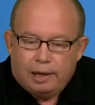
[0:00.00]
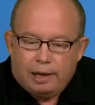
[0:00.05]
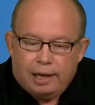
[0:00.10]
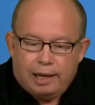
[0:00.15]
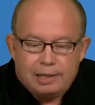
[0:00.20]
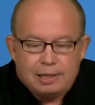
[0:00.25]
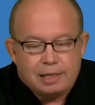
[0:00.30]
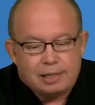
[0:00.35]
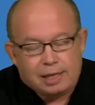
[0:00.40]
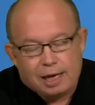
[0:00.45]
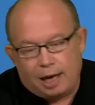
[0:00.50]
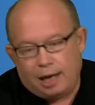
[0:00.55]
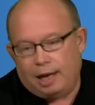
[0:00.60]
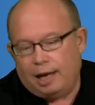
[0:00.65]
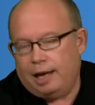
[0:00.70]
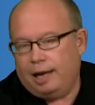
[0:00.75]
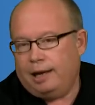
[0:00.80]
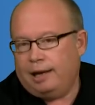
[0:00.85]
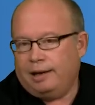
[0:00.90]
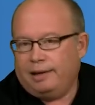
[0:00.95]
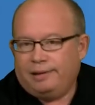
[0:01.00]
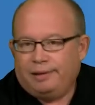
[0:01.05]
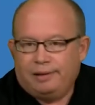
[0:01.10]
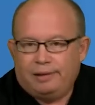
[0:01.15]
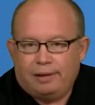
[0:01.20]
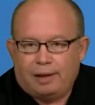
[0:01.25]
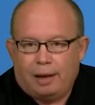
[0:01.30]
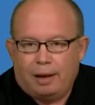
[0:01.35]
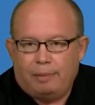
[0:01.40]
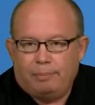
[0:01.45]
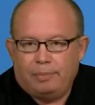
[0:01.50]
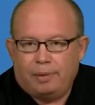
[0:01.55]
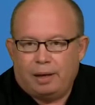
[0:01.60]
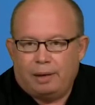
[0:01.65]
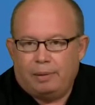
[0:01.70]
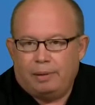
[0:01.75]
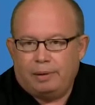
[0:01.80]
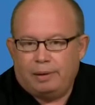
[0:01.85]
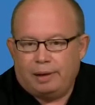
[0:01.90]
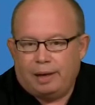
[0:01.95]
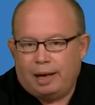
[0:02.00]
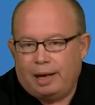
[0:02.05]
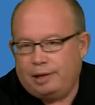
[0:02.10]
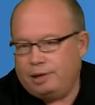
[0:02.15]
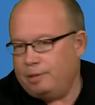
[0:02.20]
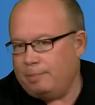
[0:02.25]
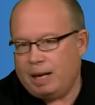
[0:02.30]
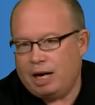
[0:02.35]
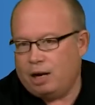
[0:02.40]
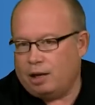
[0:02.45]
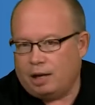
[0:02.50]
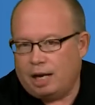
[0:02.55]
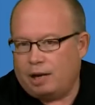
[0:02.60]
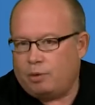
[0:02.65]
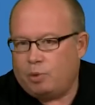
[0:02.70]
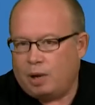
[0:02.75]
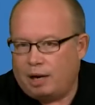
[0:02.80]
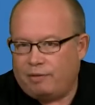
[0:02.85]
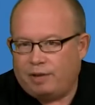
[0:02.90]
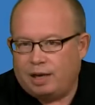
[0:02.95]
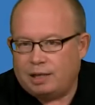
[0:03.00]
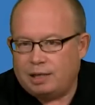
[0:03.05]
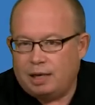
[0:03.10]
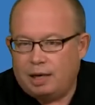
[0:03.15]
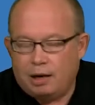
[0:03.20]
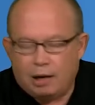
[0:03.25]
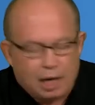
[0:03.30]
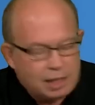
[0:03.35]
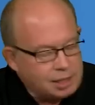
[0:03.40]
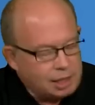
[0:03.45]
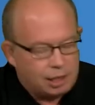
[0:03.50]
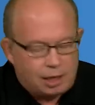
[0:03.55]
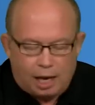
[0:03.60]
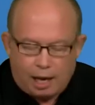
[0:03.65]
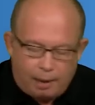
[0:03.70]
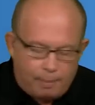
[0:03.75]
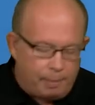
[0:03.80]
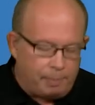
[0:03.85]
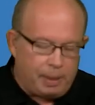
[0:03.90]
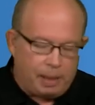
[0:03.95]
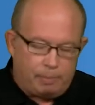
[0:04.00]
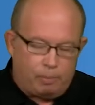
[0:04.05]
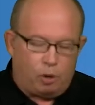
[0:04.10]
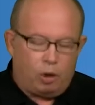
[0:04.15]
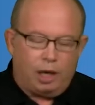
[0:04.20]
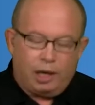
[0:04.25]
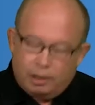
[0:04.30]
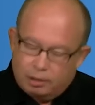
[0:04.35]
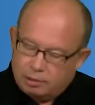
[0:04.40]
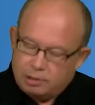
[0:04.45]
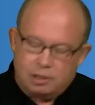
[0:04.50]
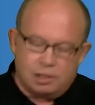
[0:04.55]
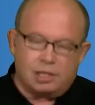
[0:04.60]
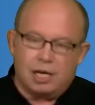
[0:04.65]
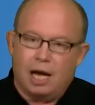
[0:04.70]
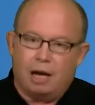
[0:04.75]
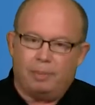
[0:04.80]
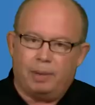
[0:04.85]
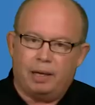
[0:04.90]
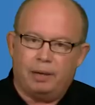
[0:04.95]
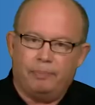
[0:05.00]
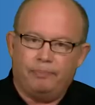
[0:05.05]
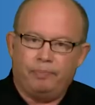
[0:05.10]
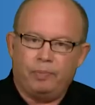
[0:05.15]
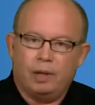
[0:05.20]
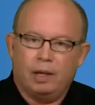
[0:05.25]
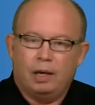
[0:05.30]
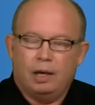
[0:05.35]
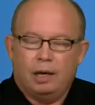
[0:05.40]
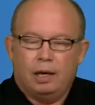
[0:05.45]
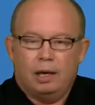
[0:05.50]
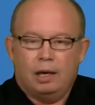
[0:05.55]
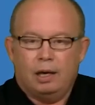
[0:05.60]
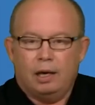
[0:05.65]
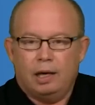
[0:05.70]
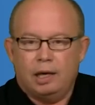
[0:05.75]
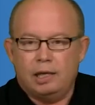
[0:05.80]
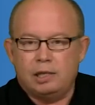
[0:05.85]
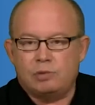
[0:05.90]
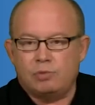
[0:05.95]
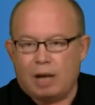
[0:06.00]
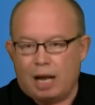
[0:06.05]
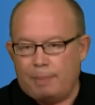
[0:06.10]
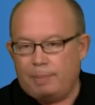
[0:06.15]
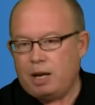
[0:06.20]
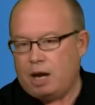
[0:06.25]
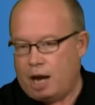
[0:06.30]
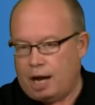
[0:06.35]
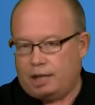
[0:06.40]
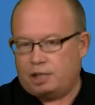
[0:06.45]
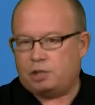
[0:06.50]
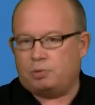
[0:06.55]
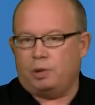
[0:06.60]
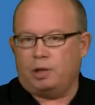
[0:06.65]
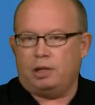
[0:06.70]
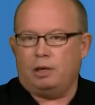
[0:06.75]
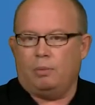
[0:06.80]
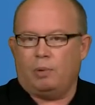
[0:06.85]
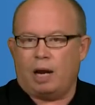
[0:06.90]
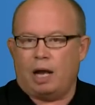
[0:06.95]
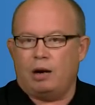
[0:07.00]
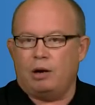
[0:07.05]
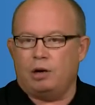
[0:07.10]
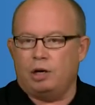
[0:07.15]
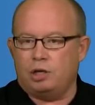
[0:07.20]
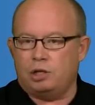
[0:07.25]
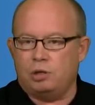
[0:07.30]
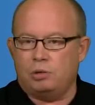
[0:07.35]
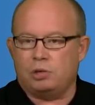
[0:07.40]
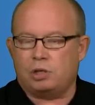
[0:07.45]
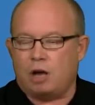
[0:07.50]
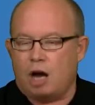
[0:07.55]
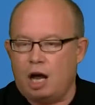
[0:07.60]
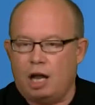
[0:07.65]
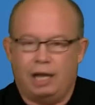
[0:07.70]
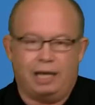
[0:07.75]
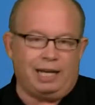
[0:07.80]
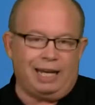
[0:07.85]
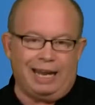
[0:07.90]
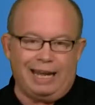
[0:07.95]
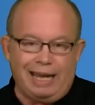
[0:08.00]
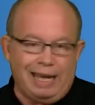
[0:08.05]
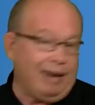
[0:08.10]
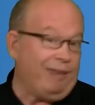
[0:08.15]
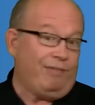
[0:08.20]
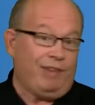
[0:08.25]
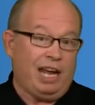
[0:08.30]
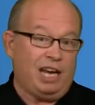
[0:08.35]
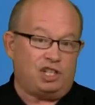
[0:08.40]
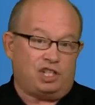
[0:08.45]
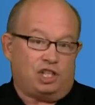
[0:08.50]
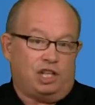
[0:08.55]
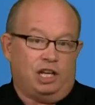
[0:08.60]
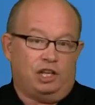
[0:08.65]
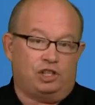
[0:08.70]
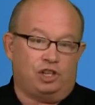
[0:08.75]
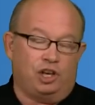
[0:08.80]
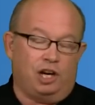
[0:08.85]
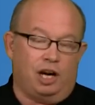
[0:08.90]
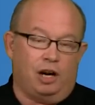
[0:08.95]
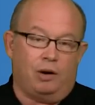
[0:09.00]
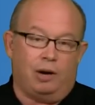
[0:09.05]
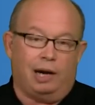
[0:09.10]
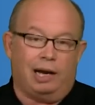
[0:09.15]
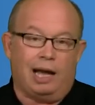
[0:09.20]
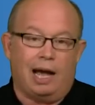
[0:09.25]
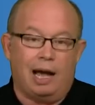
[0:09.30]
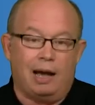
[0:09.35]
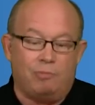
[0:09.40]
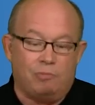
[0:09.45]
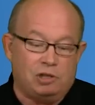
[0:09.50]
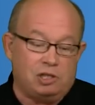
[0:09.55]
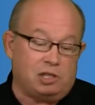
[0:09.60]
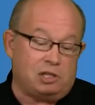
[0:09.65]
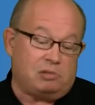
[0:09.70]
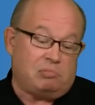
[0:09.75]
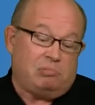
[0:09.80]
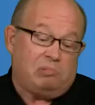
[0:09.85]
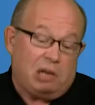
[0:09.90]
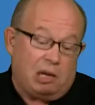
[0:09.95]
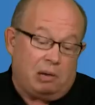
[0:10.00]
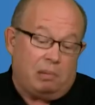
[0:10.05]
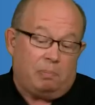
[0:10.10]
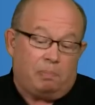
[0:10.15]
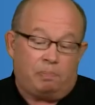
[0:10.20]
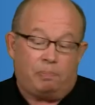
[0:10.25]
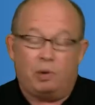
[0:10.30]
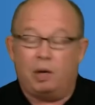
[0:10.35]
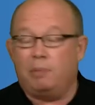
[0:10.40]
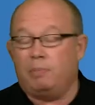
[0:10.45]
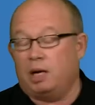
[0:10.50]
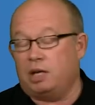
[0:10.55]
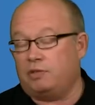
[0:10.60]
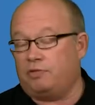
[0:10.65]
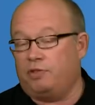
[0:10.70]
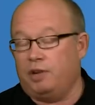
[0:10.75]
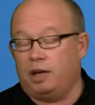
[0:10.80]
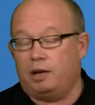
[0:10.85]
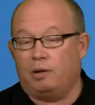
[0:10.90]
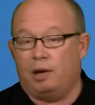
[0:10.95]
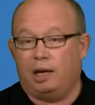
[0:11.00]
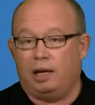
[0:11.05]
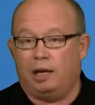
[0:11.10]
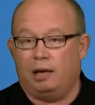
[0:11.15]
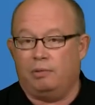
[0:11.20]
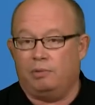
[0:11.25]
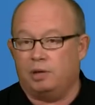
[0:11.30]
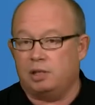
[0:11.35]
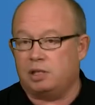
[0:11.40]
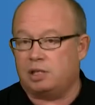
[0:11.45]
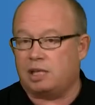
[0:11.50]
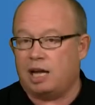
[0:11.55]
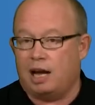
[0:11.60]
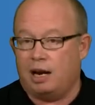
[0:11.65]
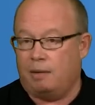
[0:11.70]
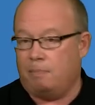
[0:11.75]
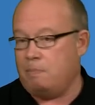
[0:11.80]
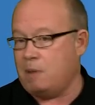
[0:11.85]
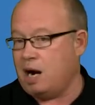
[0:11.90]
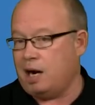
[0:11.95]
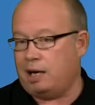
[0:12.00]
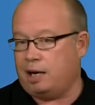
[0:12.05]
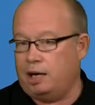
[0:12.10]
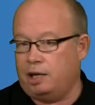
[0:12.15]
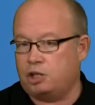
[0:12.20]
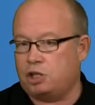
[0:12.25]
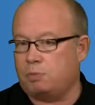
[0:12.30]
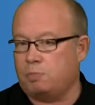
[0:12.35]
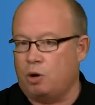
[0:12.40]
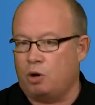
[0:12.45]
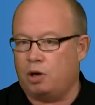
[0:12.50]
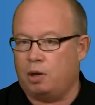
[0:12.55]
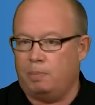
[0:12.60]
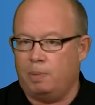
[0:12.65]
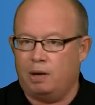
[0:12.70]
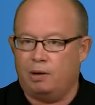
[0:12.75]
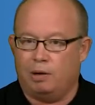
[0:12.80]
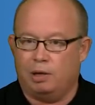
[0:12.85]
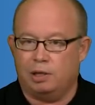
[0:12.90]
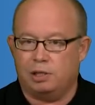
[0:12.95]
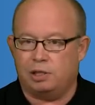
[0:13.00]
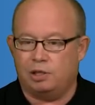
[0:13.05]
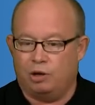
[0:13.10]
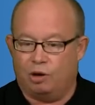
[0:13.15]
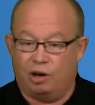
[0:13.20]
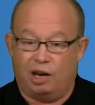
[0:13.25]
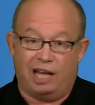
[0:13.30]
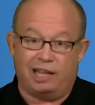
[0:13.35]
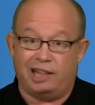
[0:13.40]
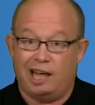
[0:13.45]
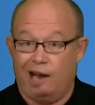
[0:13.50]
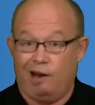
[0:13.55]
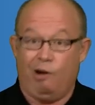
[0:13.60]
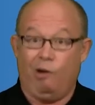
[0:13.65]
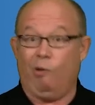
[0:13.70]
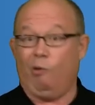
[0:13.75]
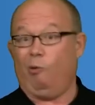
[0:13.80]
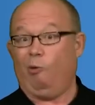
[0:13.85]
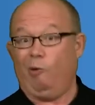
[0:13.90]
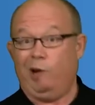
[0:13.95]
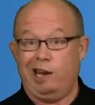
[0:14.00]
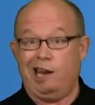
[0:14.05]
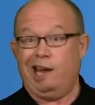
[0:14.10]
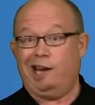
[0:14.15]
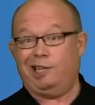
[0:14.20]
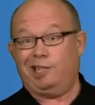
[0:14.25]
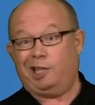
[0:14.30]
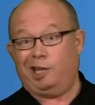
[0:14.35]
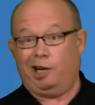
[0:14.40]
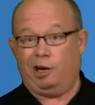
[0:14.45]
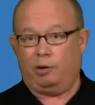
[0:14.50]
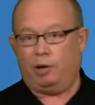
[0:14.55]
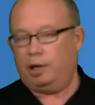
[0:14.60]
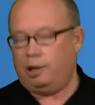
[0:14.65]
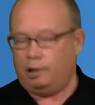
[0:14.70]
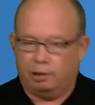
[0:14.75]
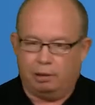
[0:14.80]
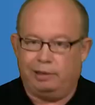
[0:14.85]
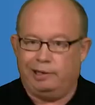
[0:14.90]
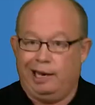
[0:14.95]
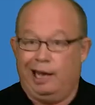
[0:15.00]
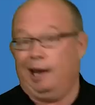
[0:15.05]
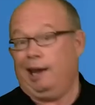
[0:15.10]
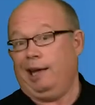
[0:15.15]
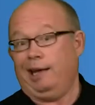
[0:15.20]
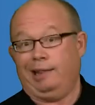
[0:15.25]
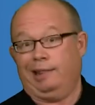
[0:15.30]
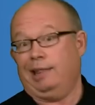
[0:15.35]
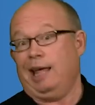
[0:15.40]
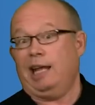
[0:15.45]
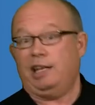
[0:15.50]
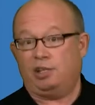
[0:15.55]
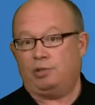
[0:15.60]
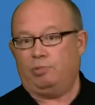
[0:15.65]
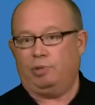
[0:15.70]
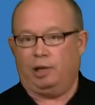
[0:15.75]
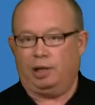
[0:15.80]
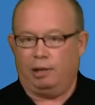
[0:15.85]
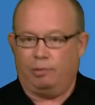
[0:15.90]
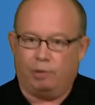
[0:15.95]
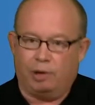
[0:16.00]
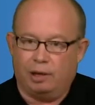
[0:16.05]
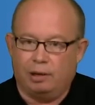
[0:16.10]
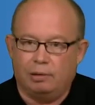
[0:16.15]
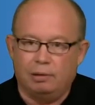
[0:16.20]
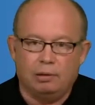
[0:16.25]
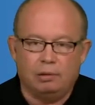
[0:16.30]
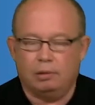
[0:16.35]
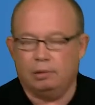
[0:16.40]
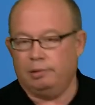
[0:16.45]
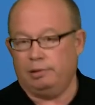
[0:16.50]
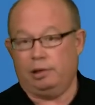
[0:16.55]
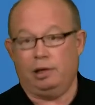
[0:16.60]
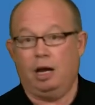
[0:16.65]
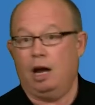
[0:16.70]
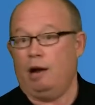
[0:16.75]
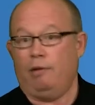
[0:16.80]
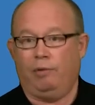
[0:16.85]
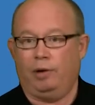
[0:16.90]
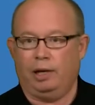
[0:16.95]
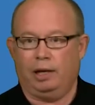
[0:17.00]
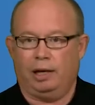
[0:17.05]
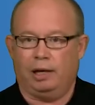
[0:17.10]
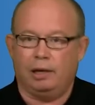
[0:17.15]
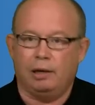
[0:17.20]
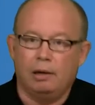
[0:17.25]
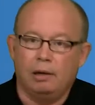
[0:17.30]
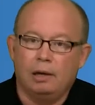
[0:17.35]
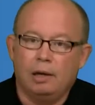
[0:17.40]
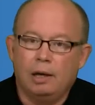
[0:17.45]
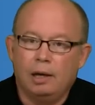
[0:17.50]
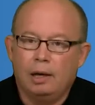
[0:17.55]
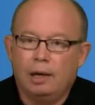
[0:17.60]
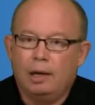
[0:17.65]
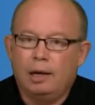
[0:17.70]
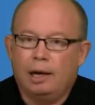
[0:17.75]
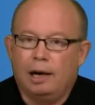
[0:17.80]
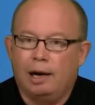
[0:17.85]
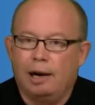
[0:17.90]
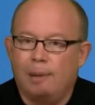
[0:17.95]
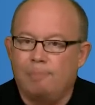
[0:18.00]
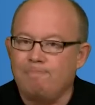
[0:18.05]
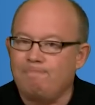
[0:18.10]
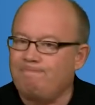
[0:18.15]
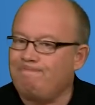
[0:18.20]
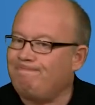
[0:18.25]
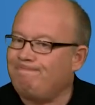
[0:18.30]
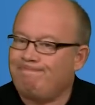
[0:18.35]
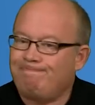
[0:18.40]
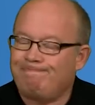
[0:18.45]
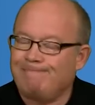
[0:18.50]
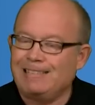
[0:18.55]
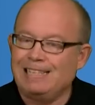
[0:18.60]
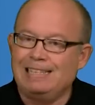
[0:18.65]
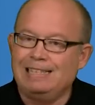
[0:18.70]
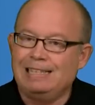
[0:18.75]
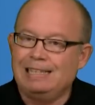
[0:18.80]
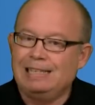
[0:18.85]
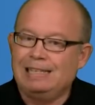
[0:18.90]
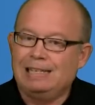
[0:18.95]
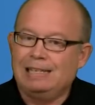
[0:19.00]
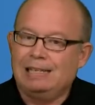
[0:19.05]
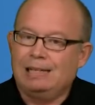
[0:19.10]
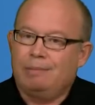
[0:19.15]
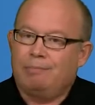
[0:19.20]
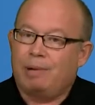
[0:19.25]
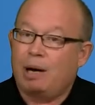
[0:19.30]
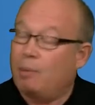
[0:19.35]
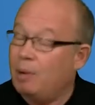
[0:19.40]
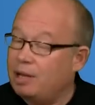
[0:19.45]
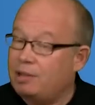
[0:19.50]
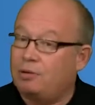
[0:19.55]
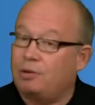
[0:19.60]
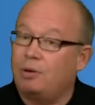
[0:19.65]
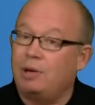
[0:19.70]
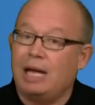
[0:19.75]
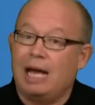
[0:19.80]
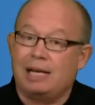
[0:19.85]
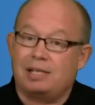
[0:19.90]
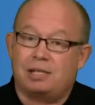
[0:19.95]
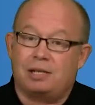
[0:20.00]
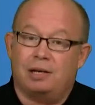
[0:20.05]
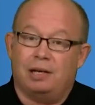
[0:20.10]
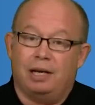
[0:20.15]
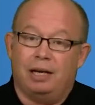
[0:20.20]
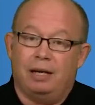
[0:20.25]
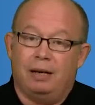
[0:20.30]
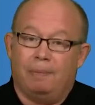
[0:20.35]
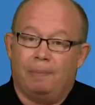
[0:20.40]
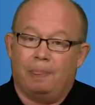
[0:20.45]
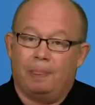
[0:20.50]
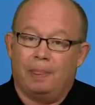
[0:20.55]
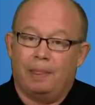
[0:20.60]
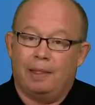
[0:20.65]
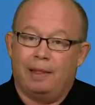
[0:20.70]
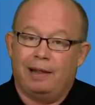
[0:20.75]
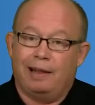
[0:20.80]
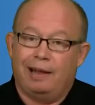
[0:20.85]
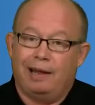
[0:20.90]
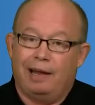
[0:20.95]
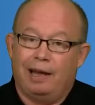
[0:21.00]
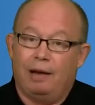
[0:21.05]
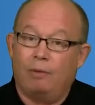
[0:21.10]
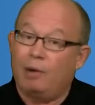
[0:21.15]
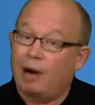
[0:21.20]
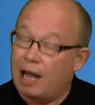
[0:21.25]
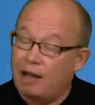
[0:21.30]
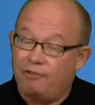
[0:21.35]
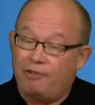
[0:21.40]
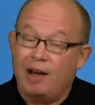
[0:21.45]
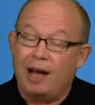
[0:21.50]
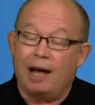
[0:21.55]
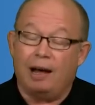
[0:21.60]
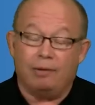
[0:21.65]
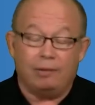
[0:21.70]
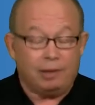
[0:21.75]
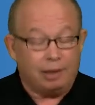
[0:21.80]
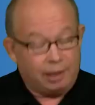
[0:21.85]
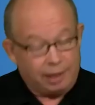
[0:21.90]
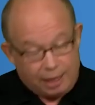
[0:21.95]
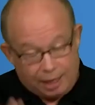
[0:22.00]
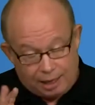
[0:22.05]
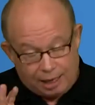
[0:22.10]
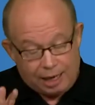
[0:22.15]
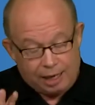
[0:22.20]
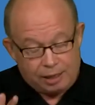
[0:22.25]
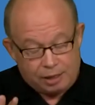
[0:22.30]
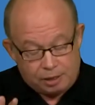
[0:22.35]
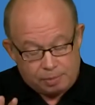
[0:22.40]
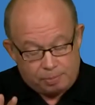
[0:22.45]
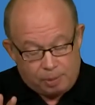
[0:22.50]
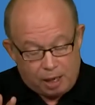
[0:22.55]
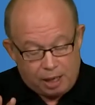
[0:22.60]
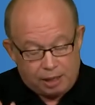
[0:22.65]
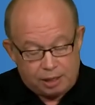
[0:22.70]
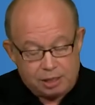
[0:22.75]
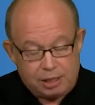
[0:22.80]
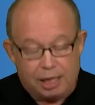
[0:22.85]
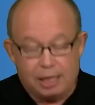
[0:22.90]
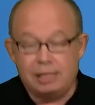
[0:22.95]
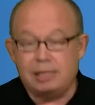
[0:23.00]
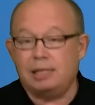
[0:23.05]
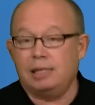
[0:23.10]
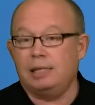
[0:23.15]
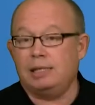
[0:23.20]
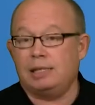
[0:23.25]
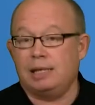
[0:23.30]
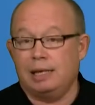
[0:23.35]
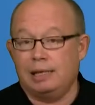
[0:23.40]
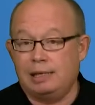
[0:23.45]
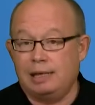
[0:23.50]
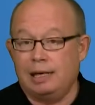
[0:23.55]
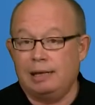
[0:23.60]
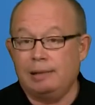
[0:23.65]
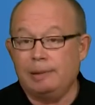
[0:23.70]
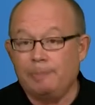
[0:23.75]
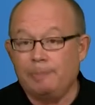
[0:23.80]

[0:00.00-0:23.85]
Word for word: He says, Doug, I, I'm, uh, you may not like what I've got to hear. I said, I'm a big boy. Just tell me. He says, Well, I'll be honest with you. When I heard you calling it innovation engineering, I was um, pretty much figuring it was kind of marketing smoke and mirrors, you know, like that re engineering. Yeah, like that's really real. Not really. Um, but I went through yesterday, and what I found, again, I apologize. He said, uh,